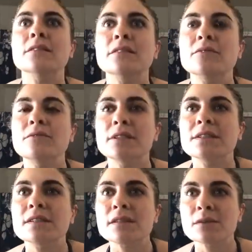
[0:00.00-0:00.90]
Hopefully
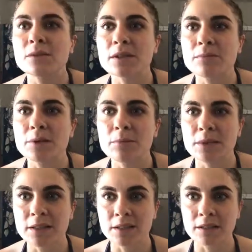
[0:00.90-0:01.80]
this isn't what it
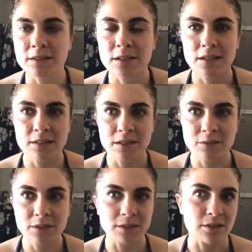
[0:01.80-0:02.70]
permanently looks like, because that's
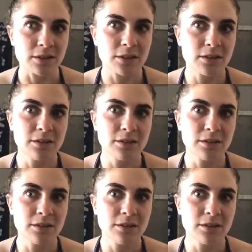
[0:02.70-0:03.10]
really dark.